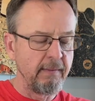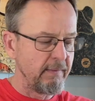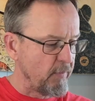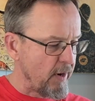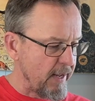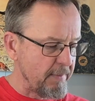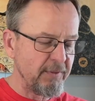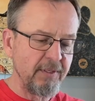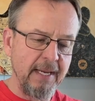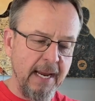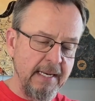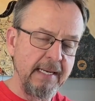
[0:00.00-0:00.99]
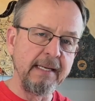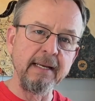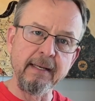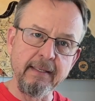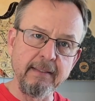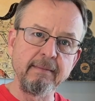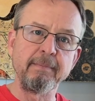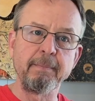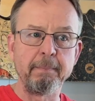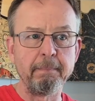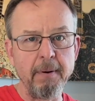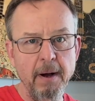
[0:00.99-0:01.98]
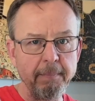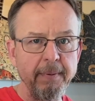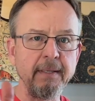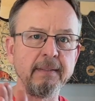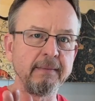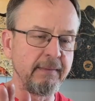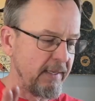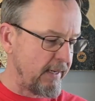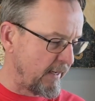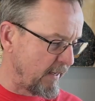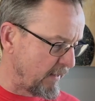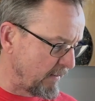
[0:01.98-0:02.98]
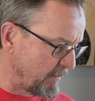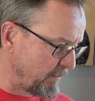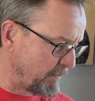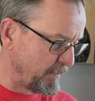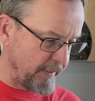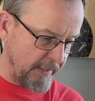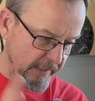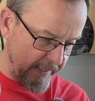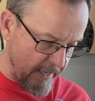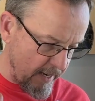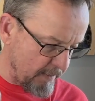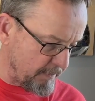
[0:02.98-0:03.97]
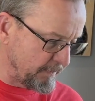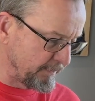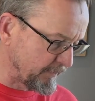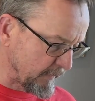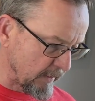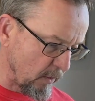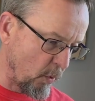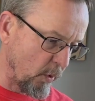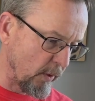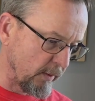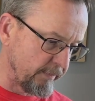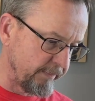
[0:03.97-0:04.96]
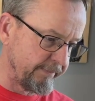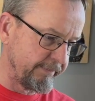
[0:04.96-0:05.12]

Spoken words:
while I'm sanding, I could bump it and peel it up, or